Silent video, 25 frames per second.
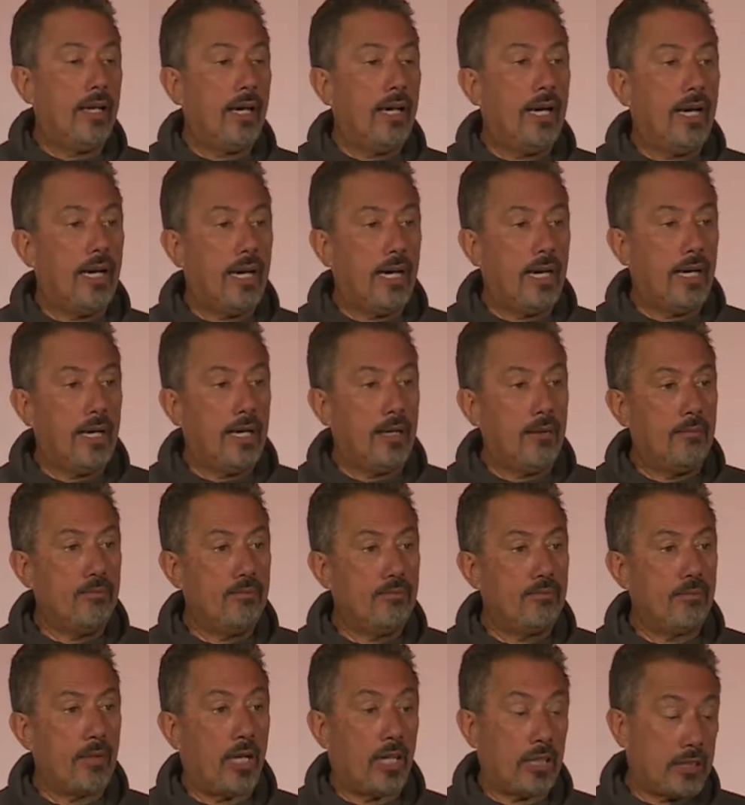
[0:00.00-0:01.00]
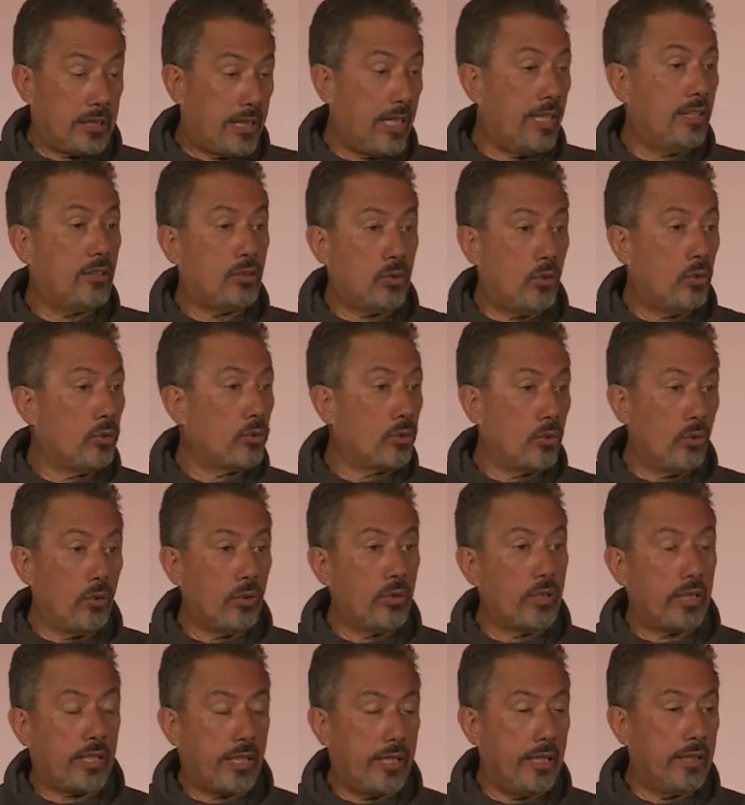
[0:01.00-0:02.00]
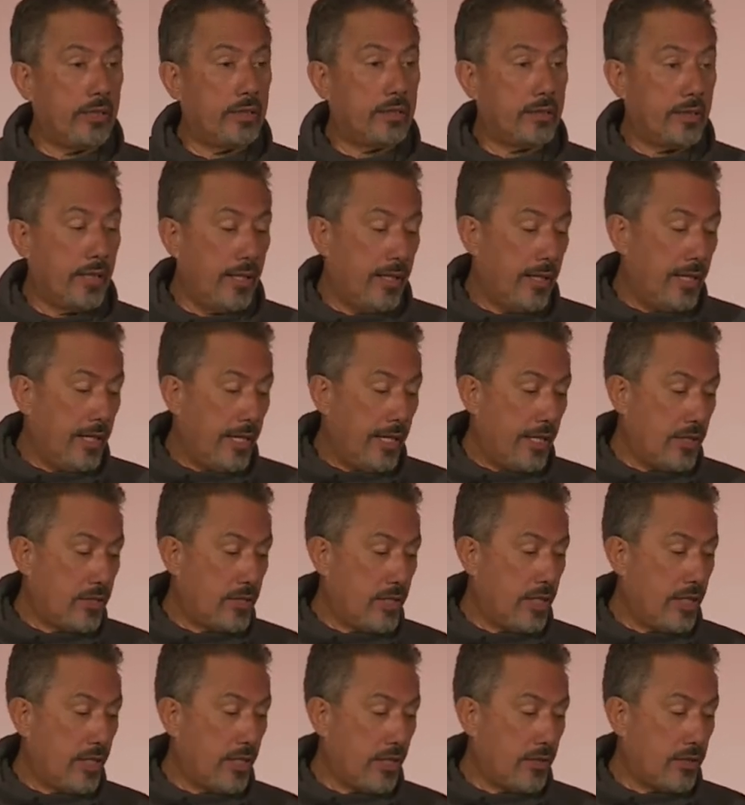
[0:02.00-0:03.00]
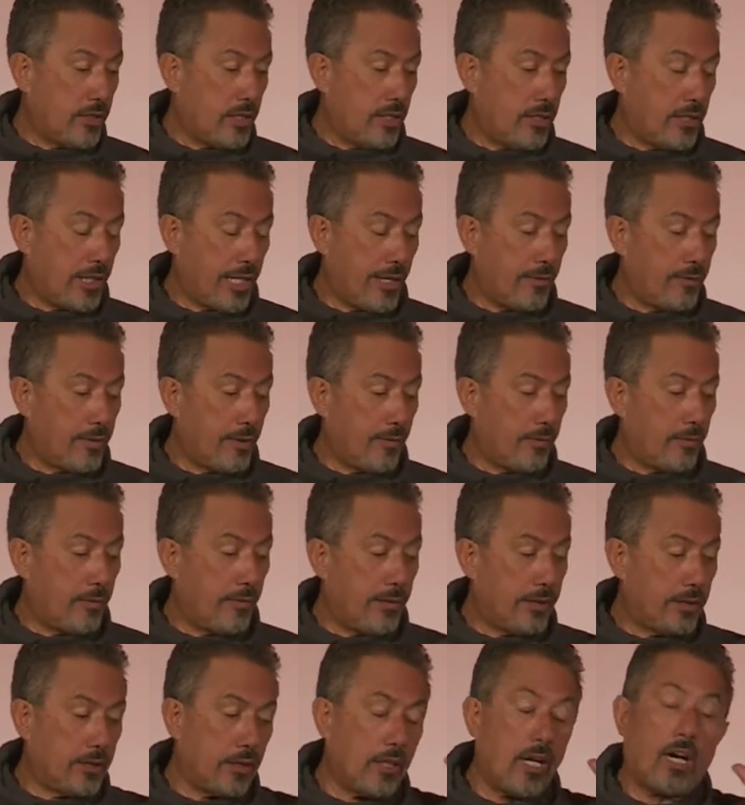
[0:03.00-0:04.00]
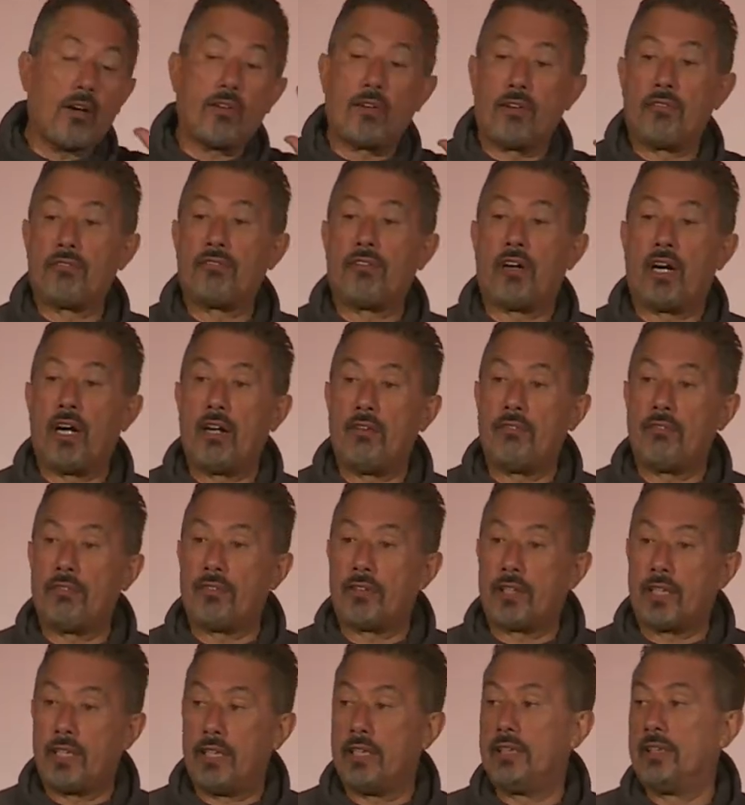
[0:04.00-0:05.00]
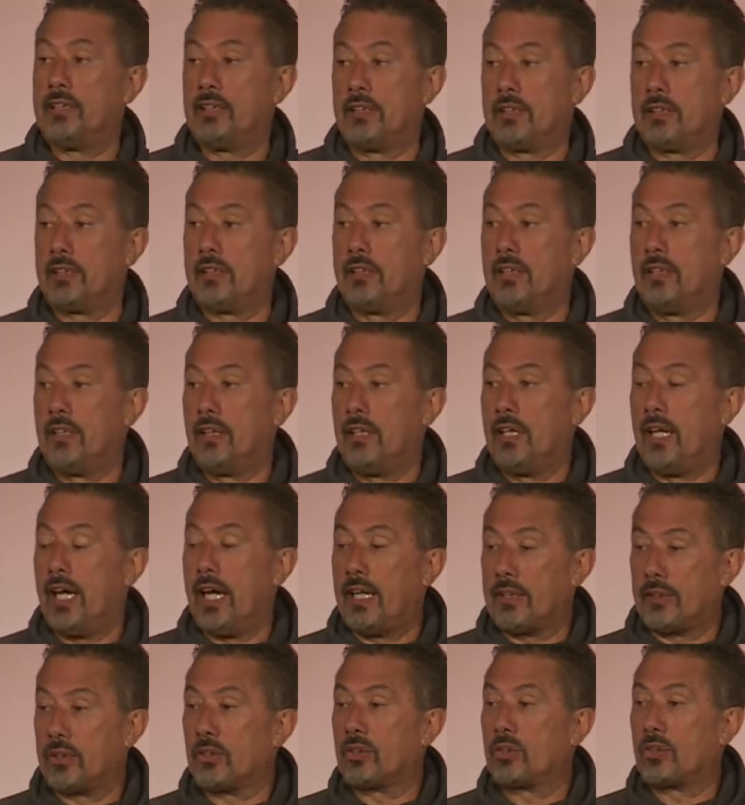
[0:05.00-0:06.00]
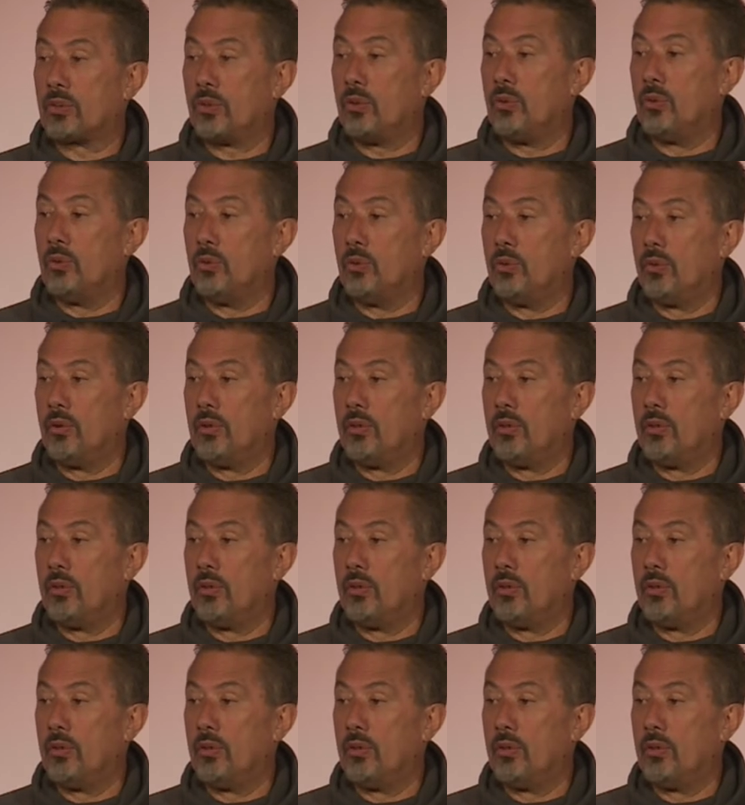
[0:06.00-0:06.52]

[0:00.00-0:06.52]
I say, talk to all the kids, and she comes up to me. She goes, "I've got 5 kids at the school